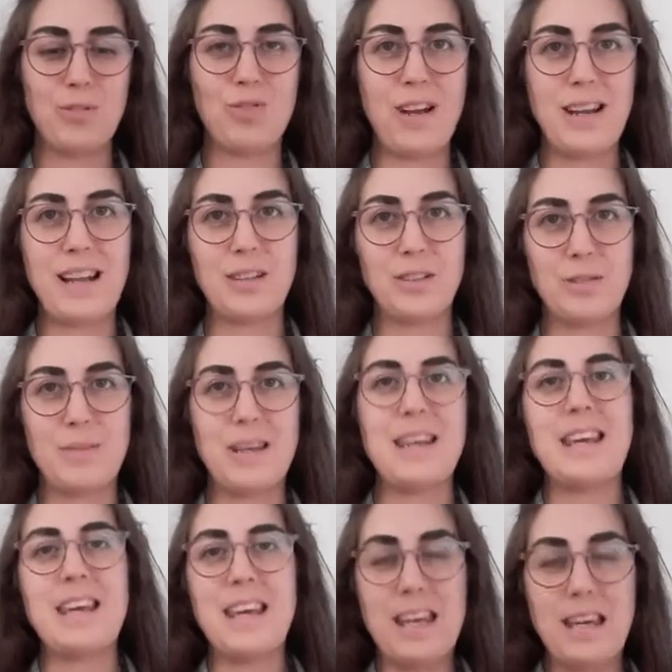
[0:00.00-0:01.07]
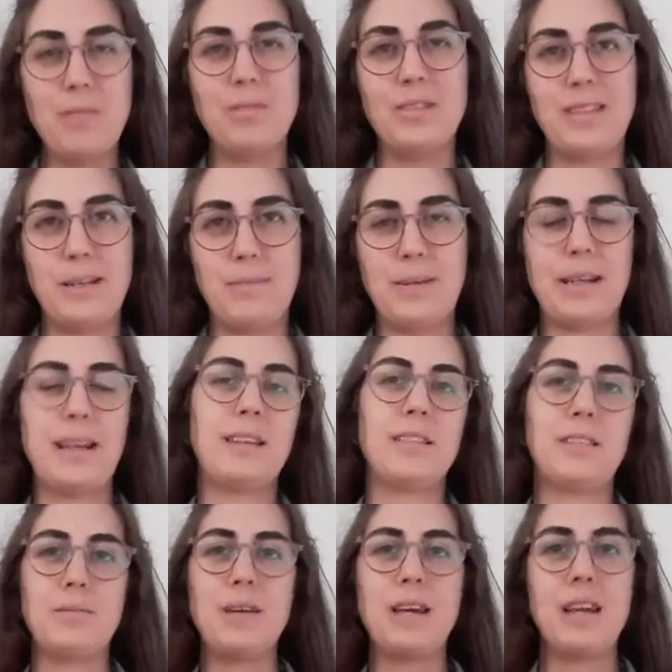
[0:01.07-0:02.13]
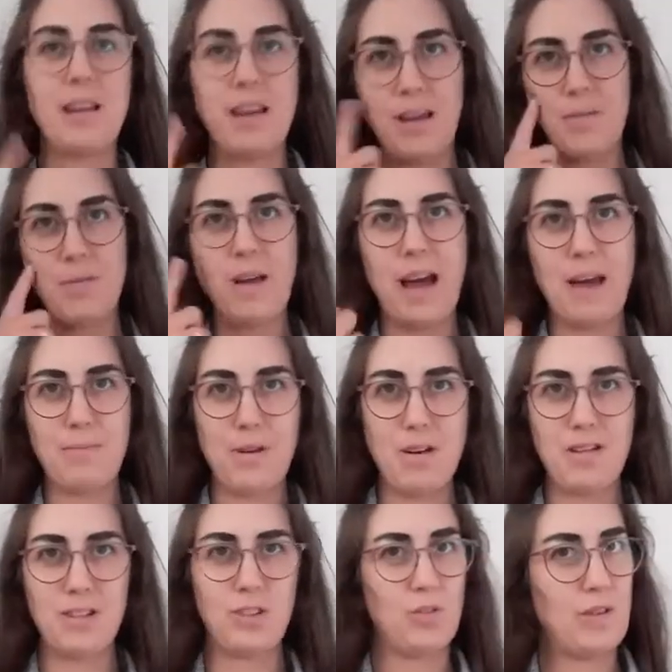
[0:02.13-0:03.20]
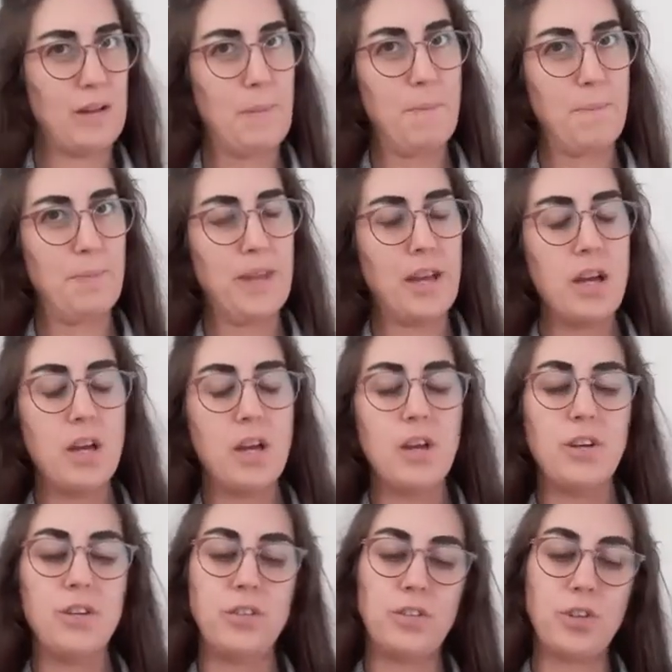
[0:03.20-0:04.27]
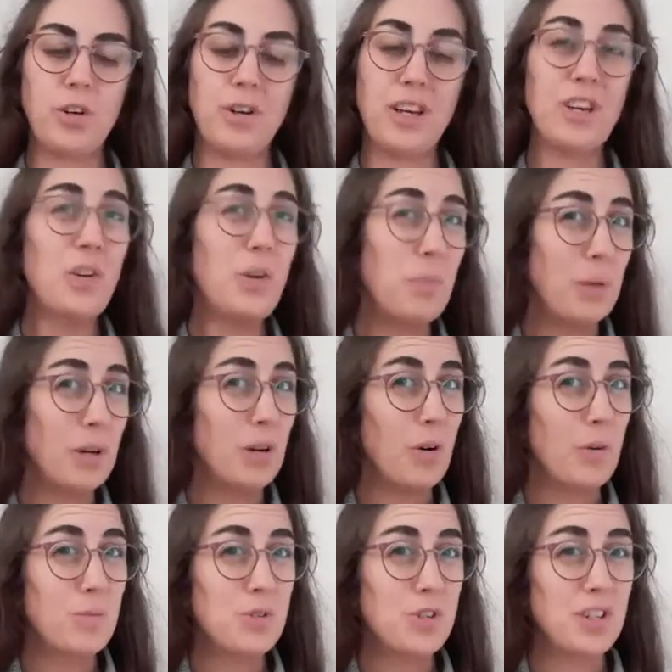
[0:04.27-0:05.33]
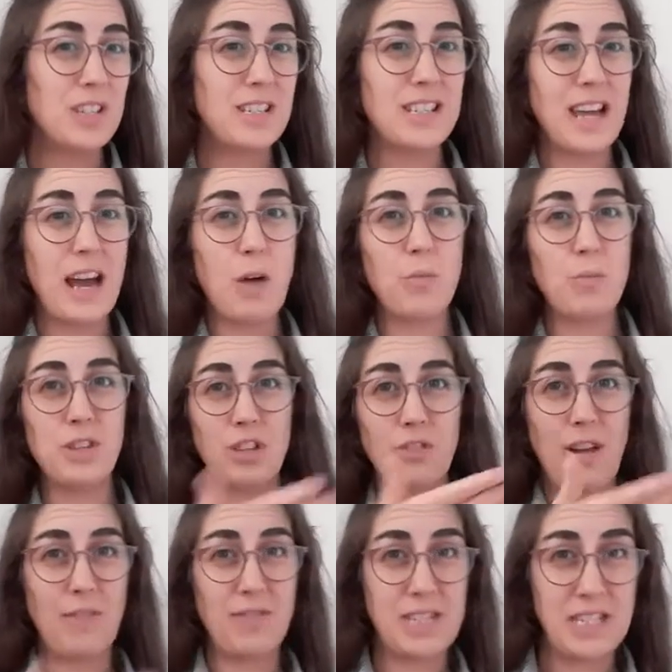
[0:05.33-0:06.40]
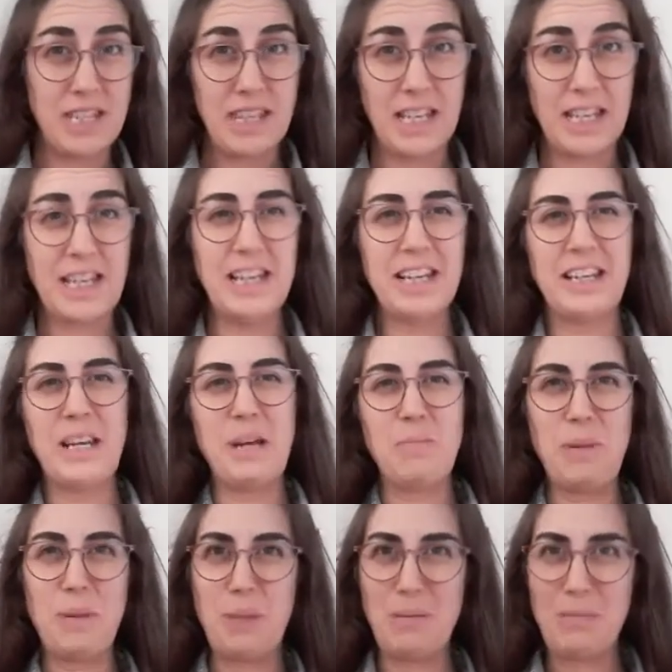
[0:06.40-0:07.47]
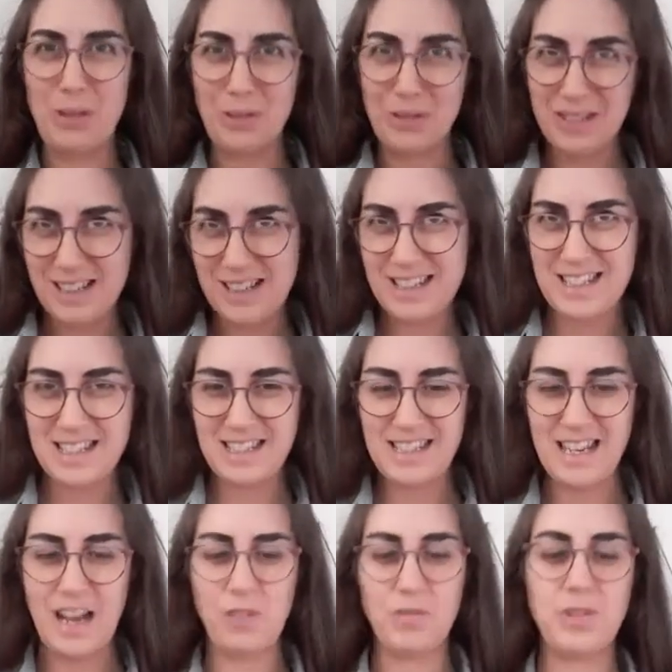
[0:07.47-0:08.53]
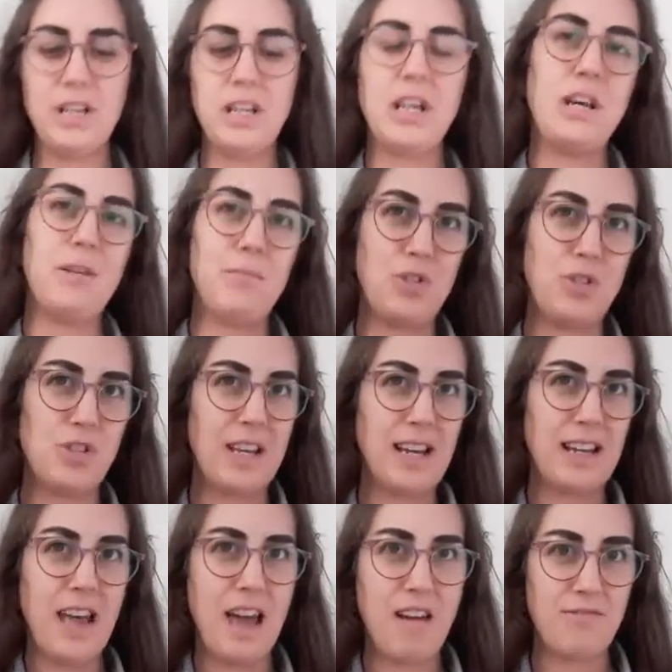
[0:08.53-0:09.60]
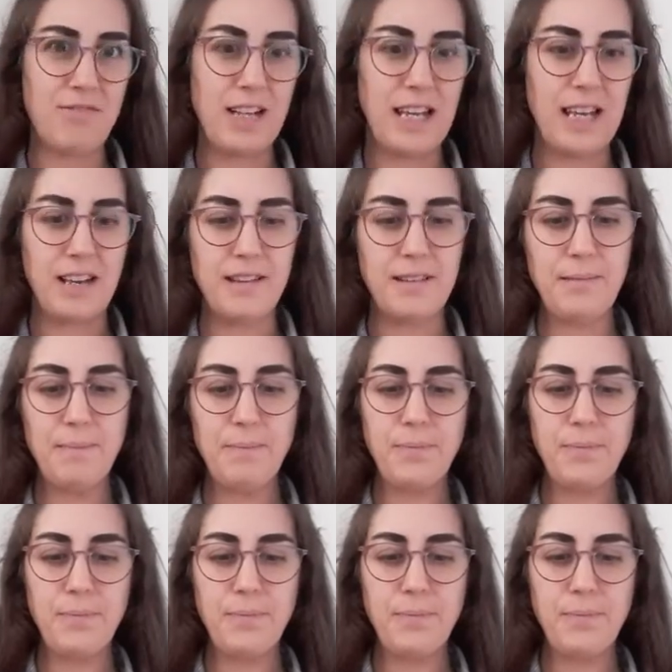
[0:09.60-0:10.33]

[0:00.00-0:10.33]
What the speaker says: right next to me. He was sleeping next to me, and I had my eyes on him. So it could be an option to help with the gravity thing, keeping the milk down, but do that carefully, huh?